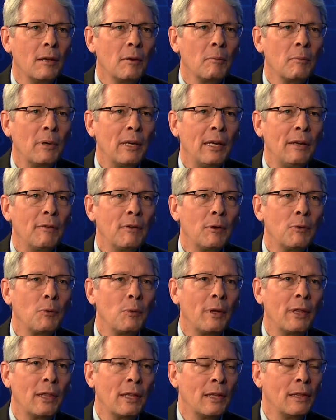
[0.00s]
But even
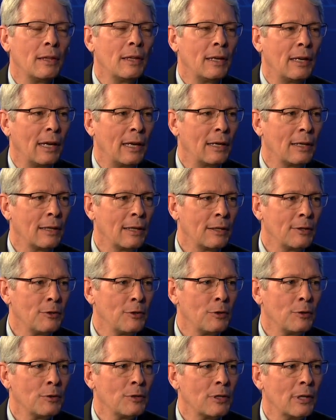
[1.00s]
within the data that
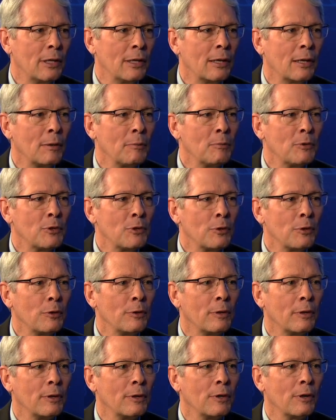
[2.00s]
you see, I'm sure
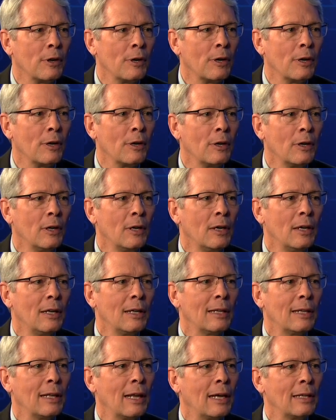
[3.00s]
there are
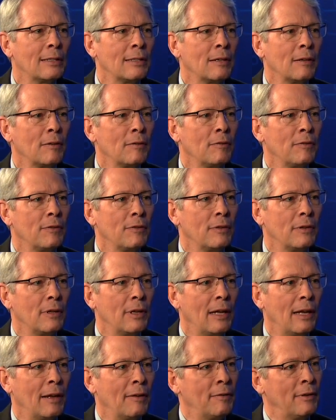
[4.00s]
lots of
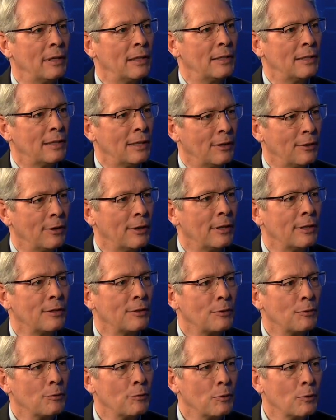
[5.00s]
evidence areas
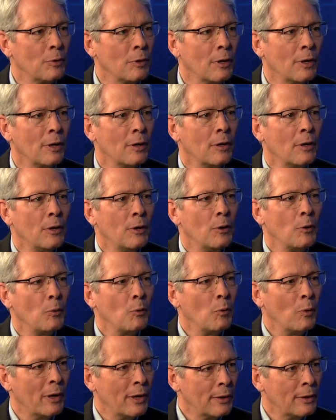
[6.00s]
for
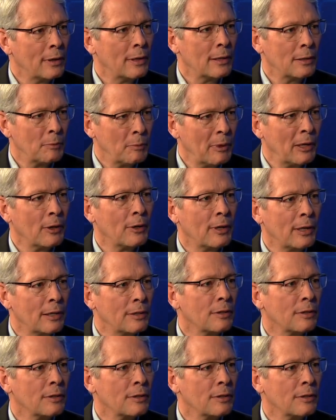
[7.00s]
where the disparities